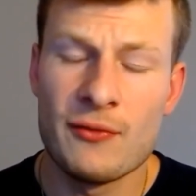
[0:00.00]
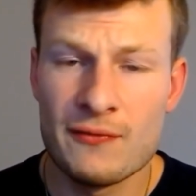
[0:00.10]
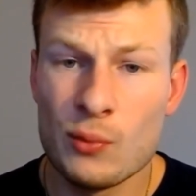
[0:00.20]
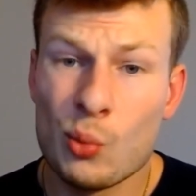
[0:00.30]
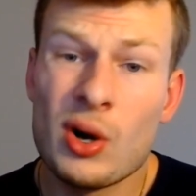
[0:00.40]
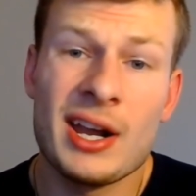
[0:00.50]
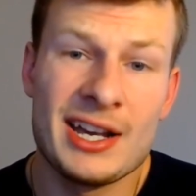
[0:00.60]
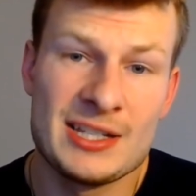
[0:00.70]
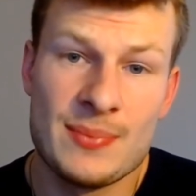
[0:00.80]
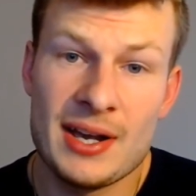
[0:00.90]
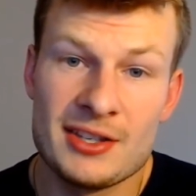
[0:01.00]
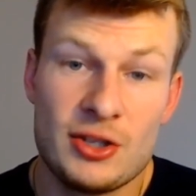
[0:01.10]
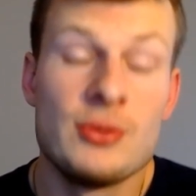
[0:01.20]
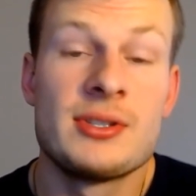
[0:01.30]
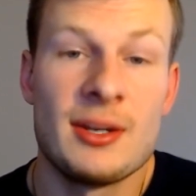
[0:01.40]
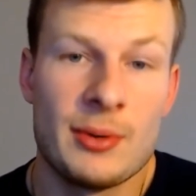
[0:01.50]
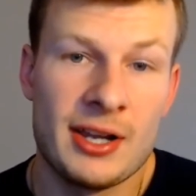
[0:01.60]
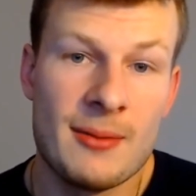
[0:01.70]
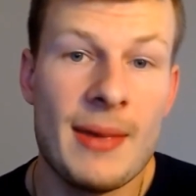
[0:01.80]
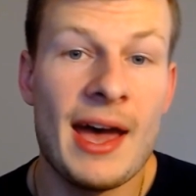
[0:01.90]
One, I expect Houston to bring
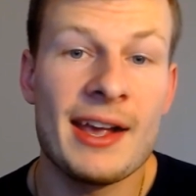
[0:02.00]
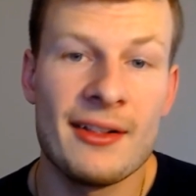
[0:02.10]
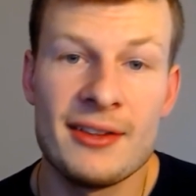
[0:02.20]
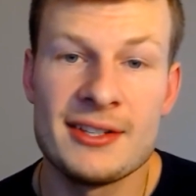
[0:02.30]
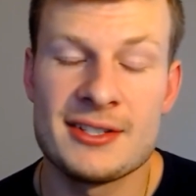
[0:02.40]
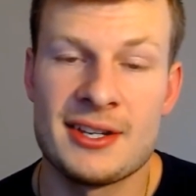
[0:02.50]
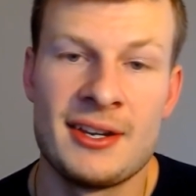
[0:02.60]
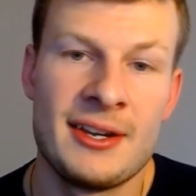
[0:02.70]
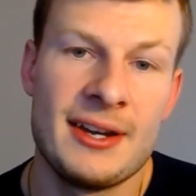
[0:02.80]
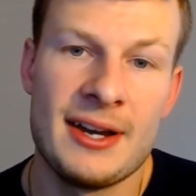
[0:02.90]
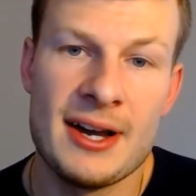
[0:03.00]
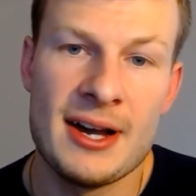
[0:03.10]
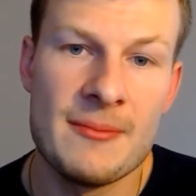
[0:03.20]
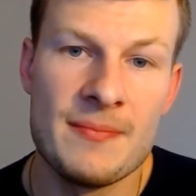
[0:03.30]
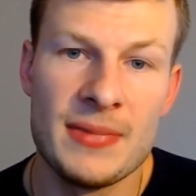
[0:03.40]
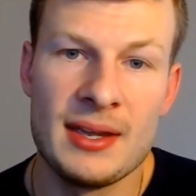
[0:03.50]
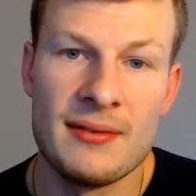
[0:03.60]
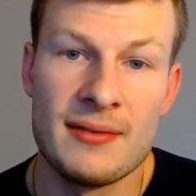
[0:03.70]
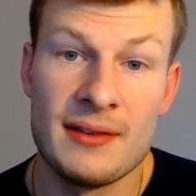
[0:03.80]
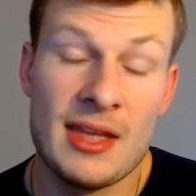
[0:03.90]
him back, at least
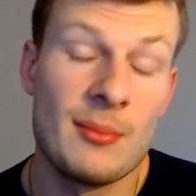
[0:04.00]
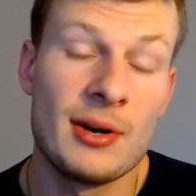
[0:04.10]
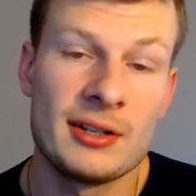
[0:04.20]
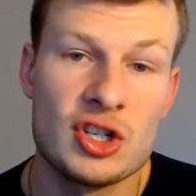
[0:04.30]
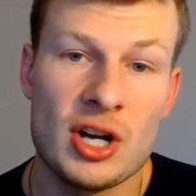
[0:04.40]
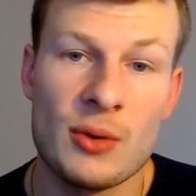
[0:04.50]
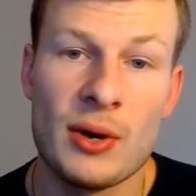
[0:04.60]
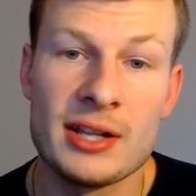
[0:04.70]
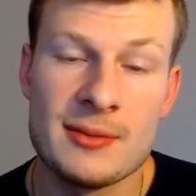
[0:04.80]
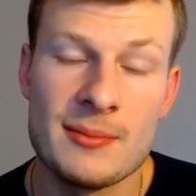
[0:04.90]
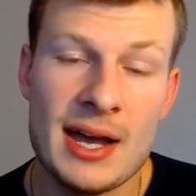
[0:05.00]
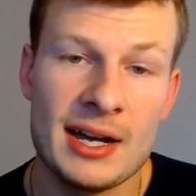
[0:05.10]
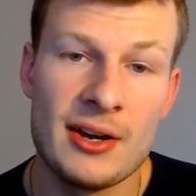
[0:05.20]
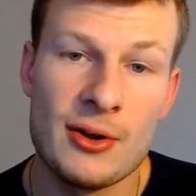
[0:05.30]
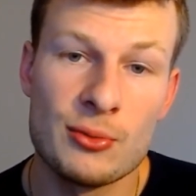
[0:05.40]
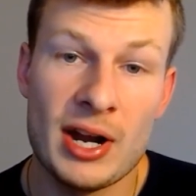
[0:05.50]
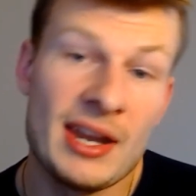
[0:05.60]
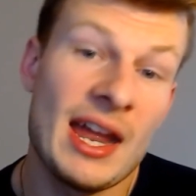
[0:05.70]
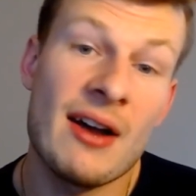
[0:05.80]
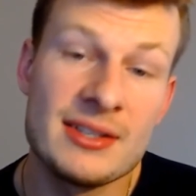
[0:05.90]
if they bring Deshaun Watson back. I know right
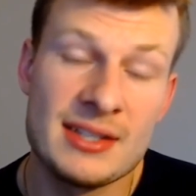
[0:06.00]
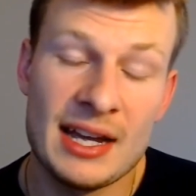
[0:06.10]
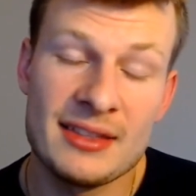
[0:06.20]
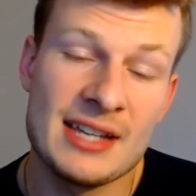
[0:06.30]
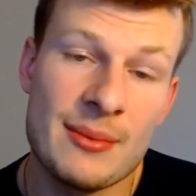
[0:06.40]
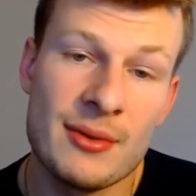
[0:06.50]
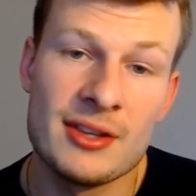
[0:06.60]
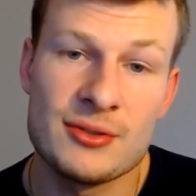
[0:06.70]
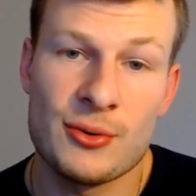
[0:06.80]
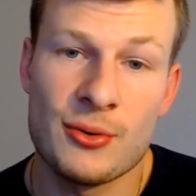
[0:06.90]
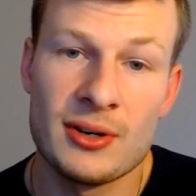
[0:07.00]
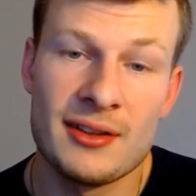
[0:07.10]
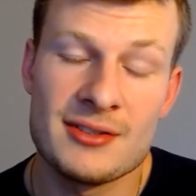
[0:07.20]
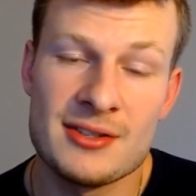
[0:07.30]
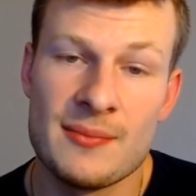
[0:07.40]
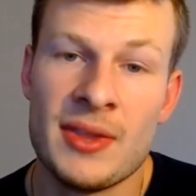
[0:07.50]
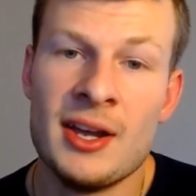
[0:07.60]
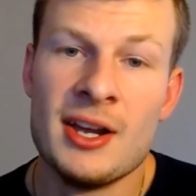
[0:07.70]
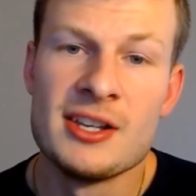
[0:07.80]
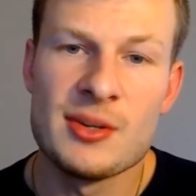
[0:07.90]
now, at the time of this recording, there's
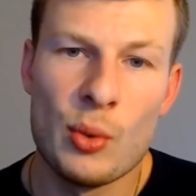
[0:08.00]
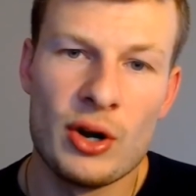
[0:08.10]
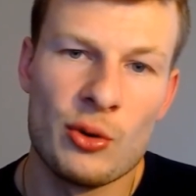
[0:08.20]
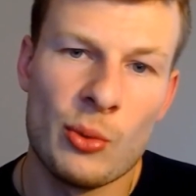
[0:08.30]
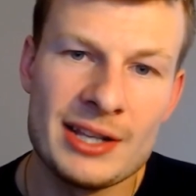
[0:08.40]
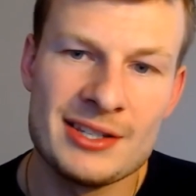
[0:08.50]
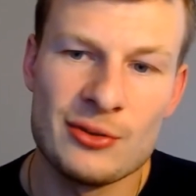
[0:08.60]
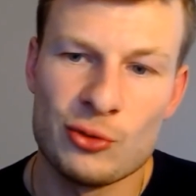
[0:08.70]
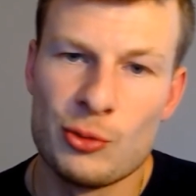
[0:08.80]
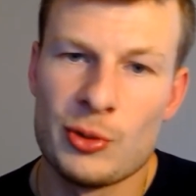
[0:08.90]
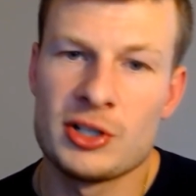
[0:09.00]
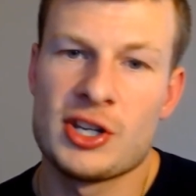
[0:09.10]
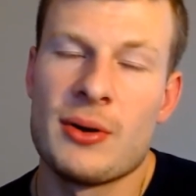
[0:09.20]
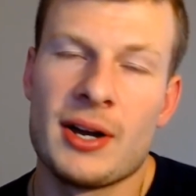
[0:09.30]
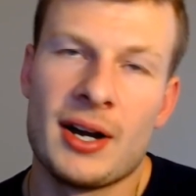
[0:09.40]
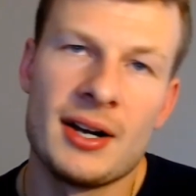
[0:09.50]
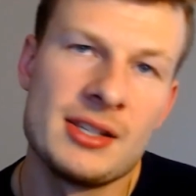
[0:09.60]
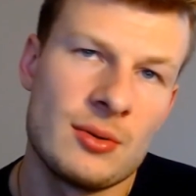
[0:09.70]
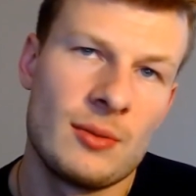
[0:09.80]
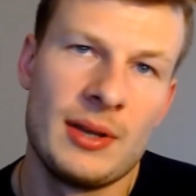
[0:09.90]
some weird Watson rumors going on,
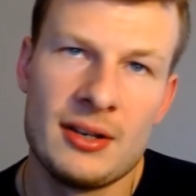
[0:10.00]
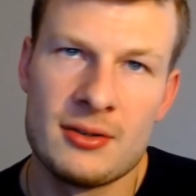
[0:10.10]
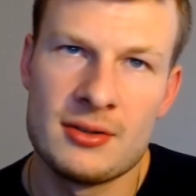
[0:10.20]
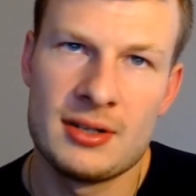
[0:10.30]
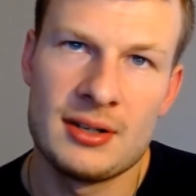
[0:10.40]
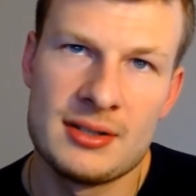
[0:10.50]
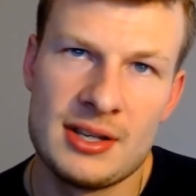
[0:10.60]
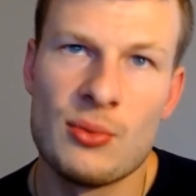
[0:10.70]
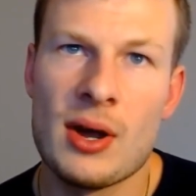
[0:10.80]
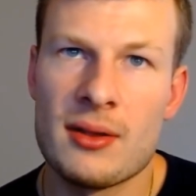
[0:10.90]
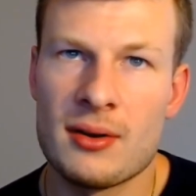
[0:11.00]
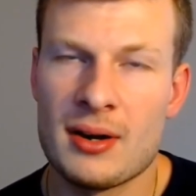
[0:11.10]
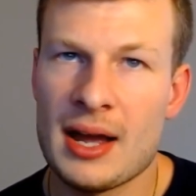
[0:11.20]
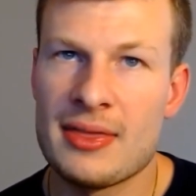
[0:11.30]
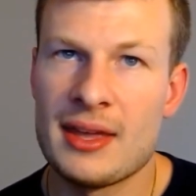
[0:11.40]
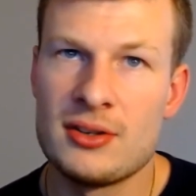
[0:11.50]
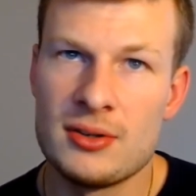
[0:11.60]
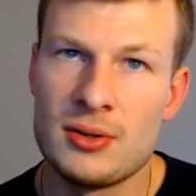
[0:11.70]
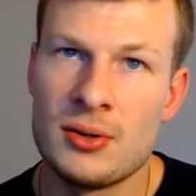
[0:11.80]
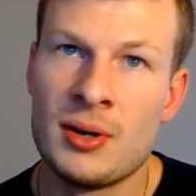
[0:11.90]
so it'll be interesting to see whether or not they
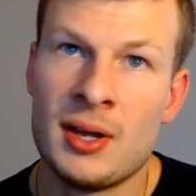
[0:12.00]
do